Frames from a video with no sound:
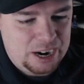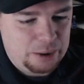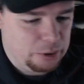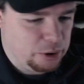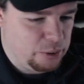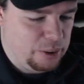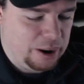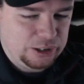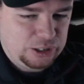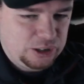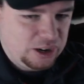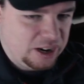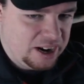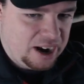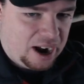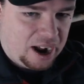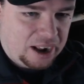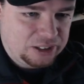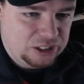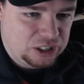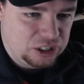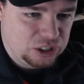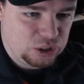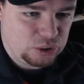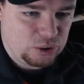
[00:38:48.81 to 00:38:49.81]
it requires you to
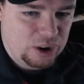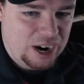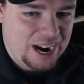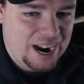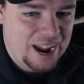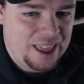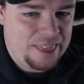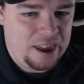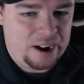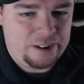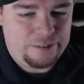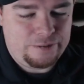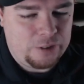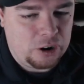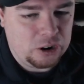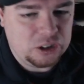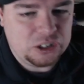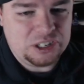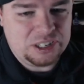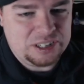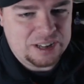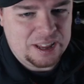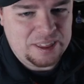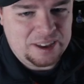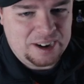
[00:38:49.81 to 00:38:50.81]
concentrate, and then it
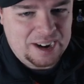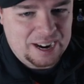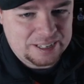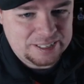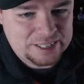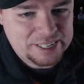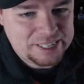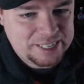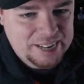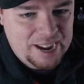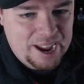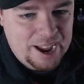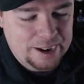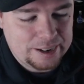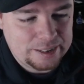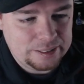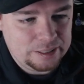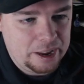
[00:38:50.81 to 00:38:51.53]
functions on the next attack.